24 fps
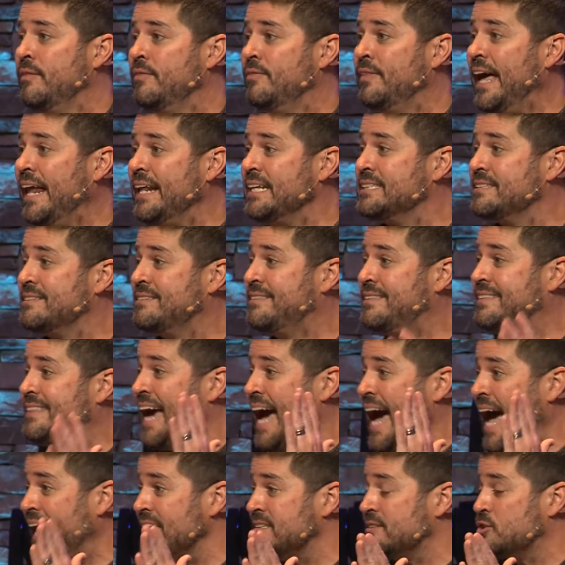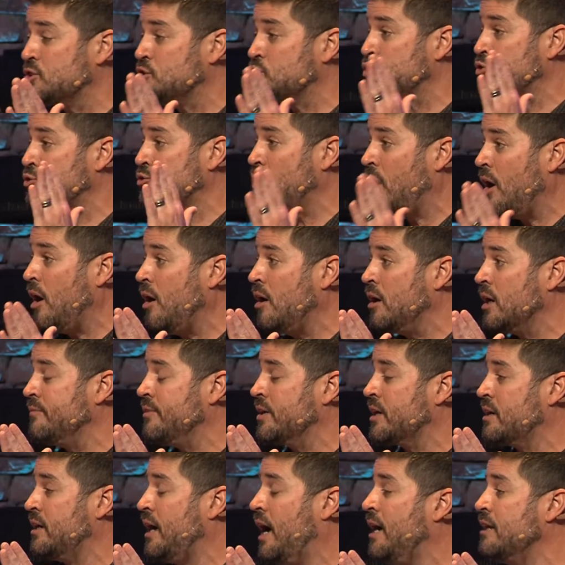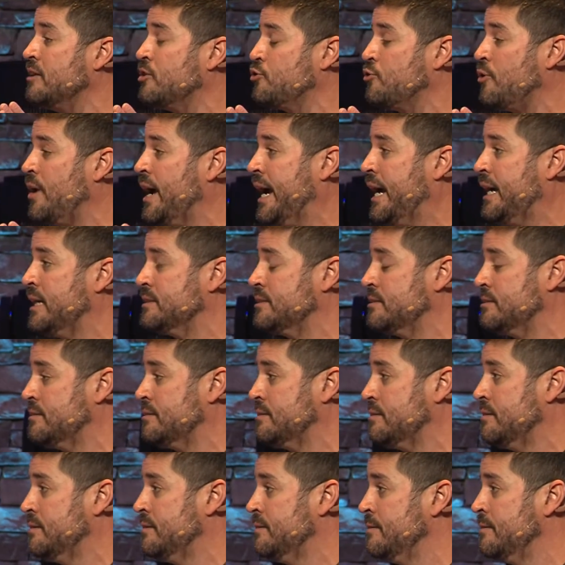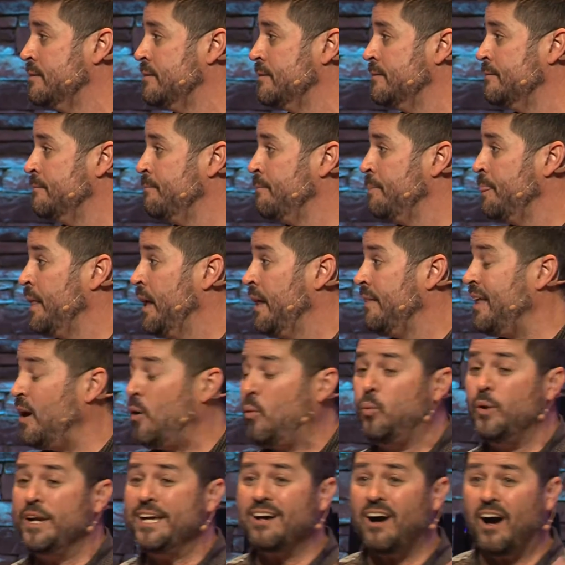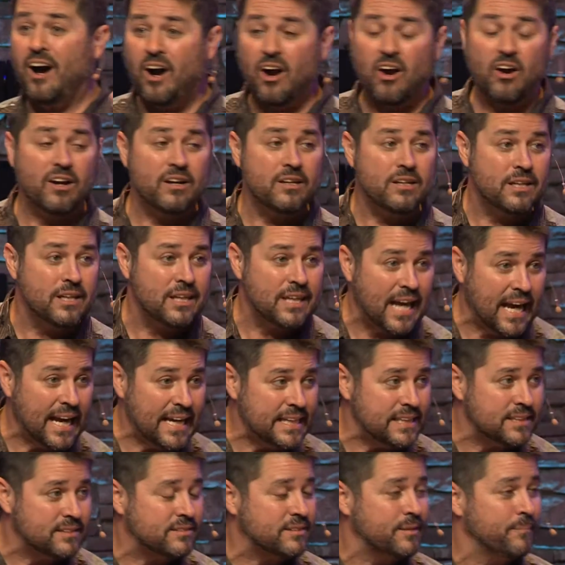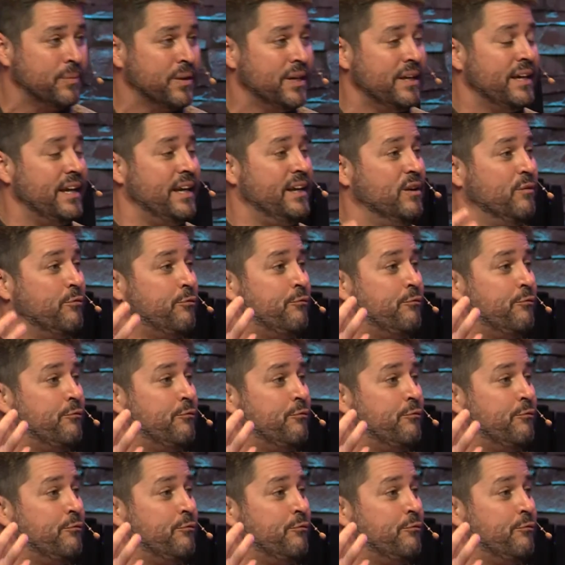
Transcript: that is that strong of a contrast that we are light in a